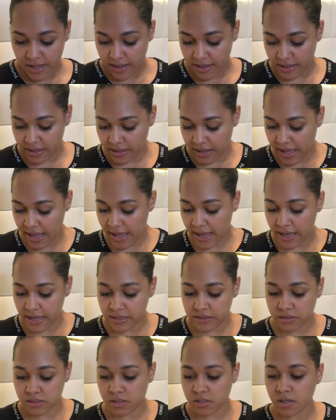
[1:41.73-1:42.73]
It
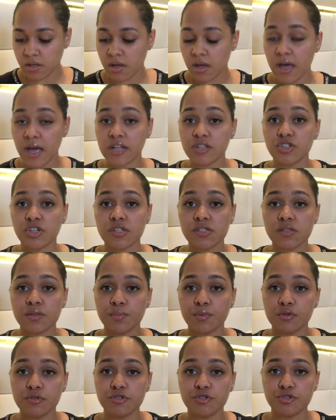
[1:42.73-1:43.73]
has
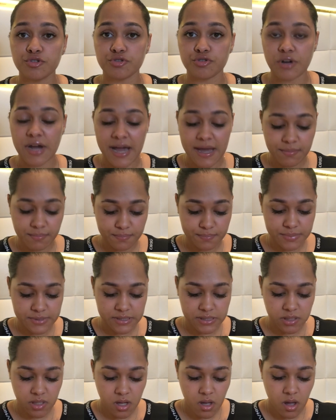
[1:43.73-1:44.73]
adjustable
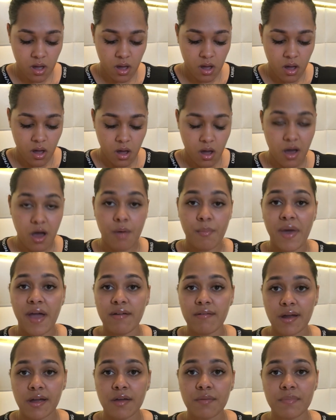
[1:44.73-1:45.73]
straps. I
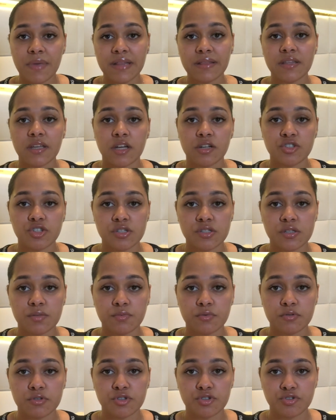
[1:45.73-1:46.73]
recommend the
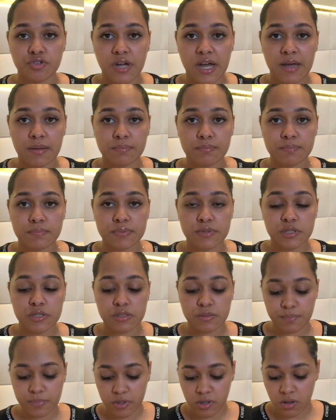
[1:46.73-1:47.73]
adjustable straps
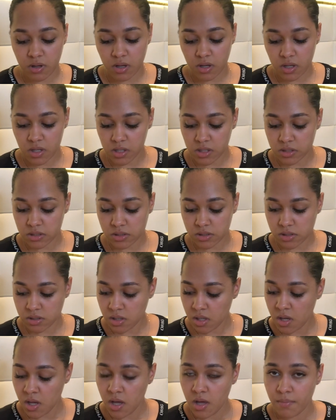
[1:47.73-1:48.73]
because
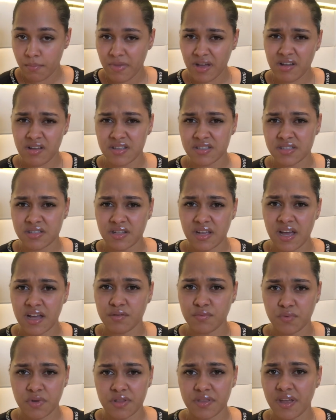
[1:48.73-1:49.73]
my cousin had
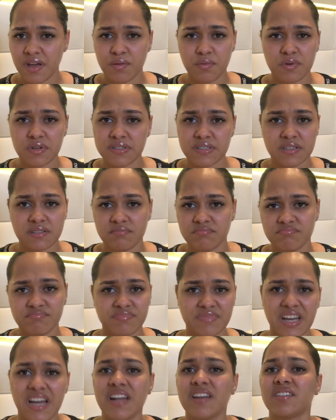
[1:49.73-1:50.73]
one that wasn't,
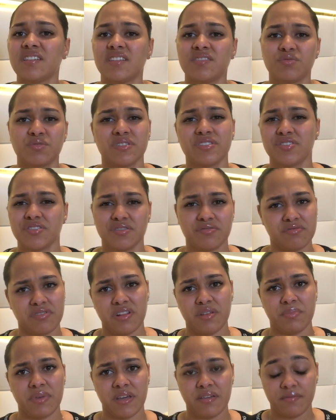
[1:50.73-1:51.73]
and it was just
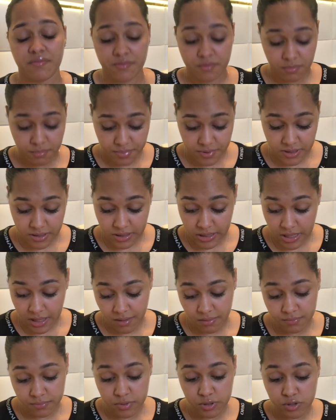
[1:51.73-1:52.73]
really painful. But yeah,
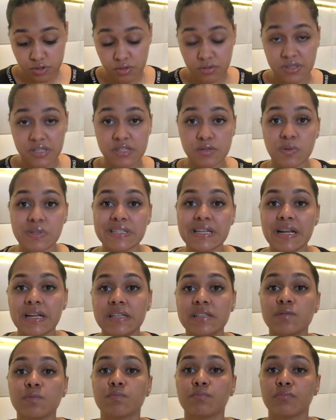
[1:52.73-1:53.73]
so these ones, at
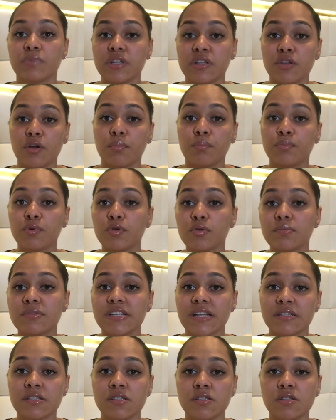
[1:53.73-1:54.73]
least with your boobs
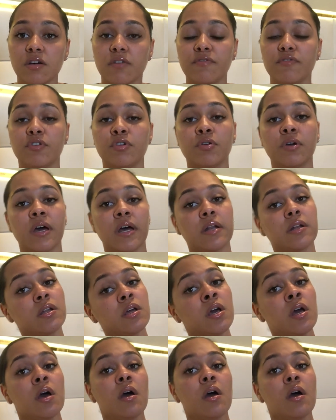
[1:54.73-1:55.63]
and stuff, you can